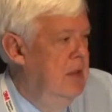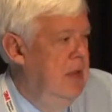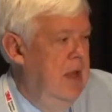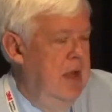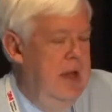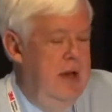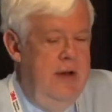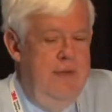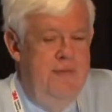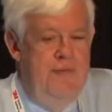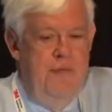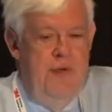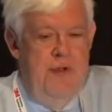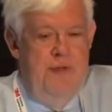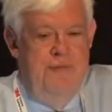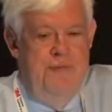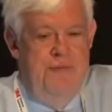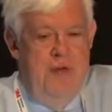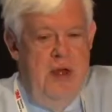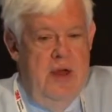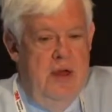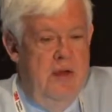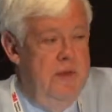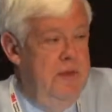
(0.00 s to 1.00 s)
And if we
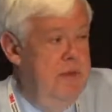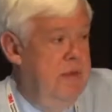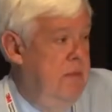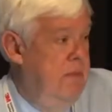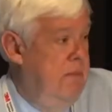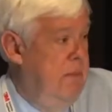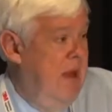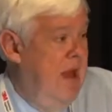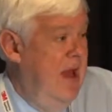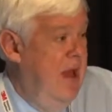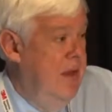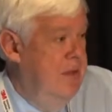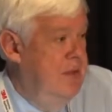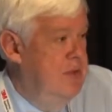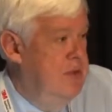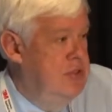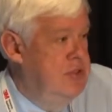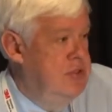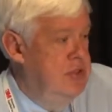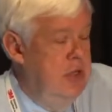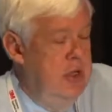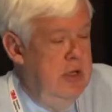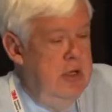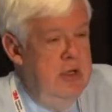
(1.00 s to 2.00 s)
found the
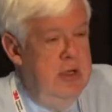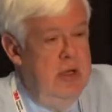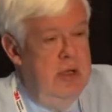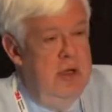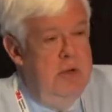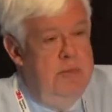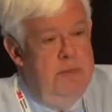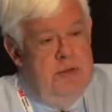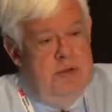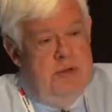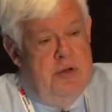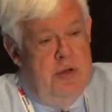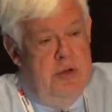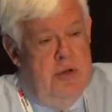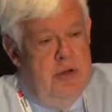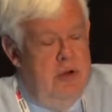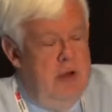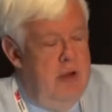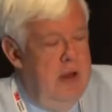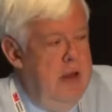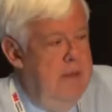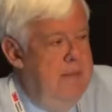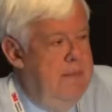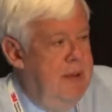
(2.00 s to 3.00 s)
pathogen in there,
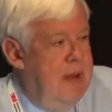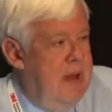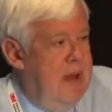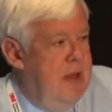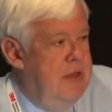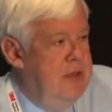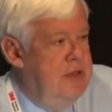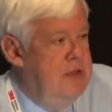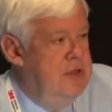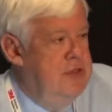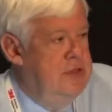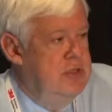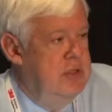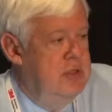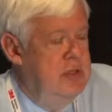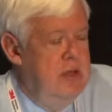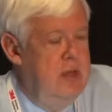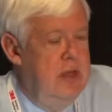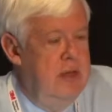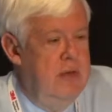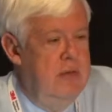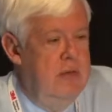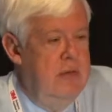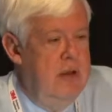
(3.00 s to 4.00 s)
particularly a pathogen
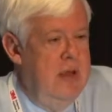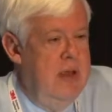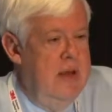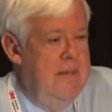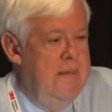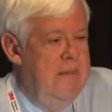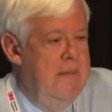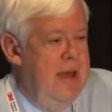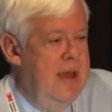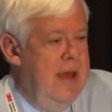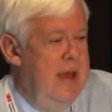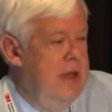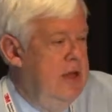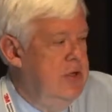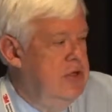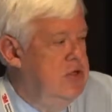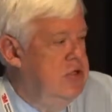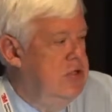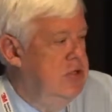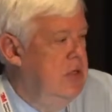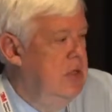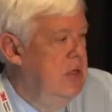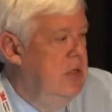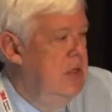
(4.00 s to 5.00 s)
that, that
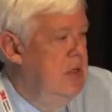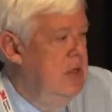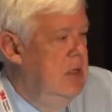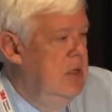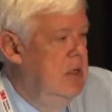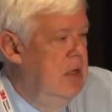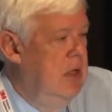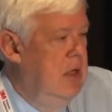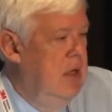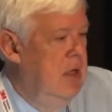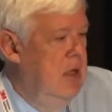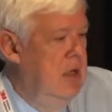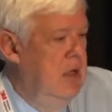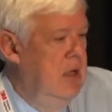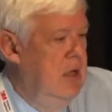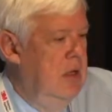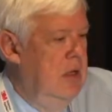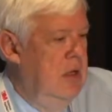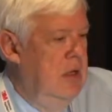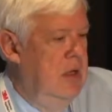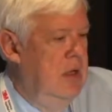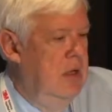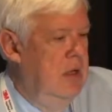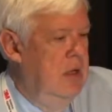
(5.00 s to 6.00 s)
matched
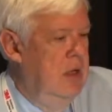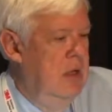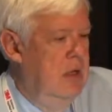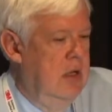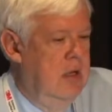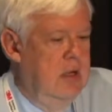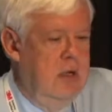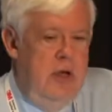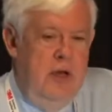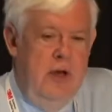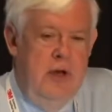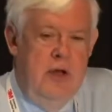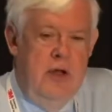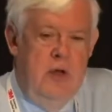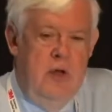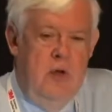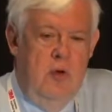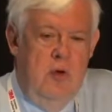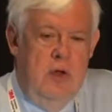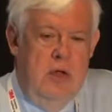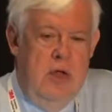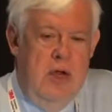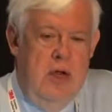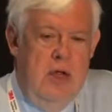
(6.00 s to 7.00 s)
uh, a
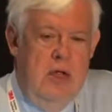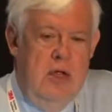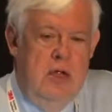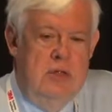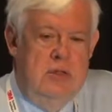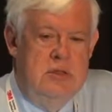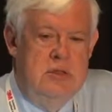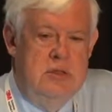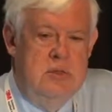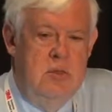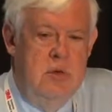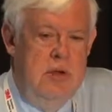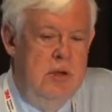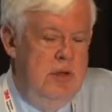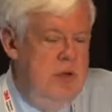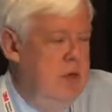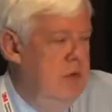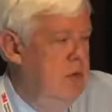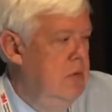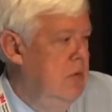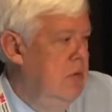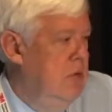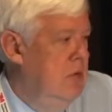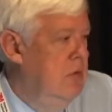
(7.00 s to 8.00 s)
clinical case, well,
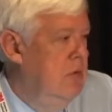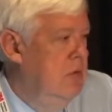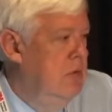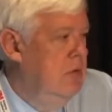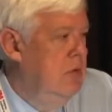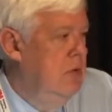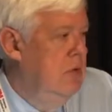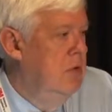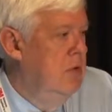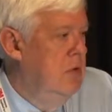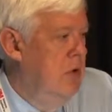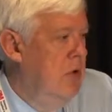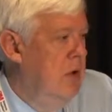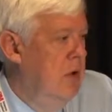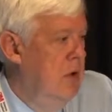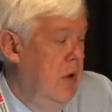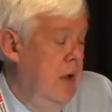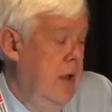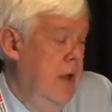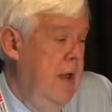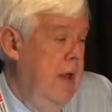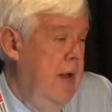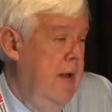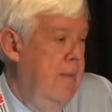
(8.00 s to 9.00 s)
you, you, you
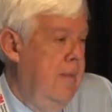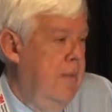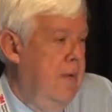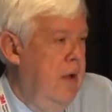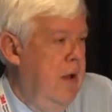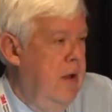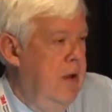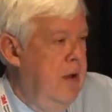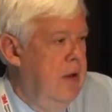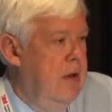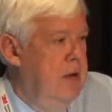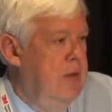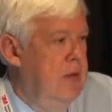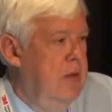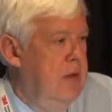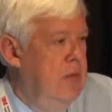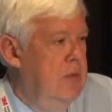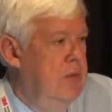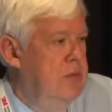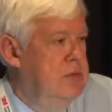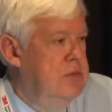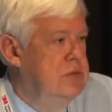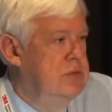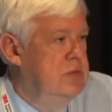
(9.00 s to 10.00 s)
clearly had a product
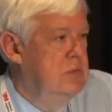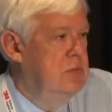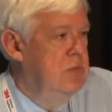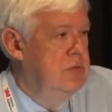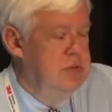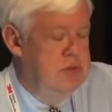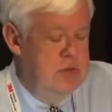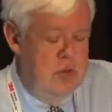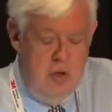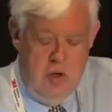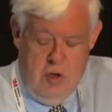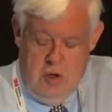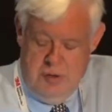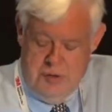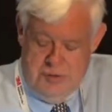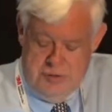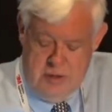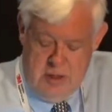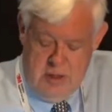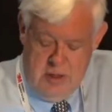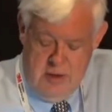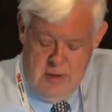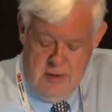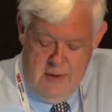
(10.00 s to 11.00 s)
that was, was
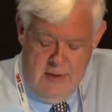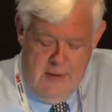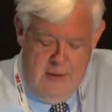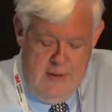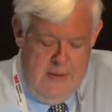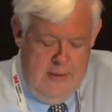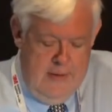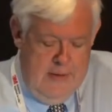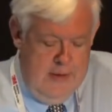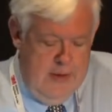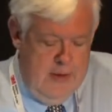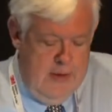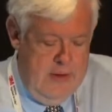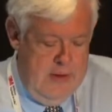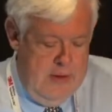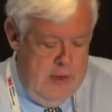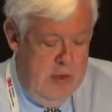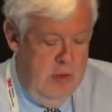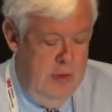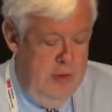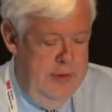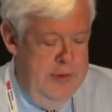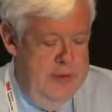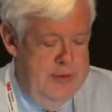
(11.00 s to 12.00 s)
causing uh,
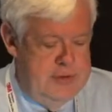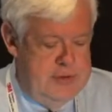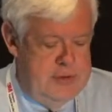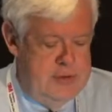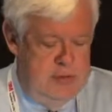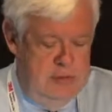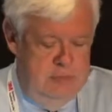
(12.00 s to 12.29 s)
illness.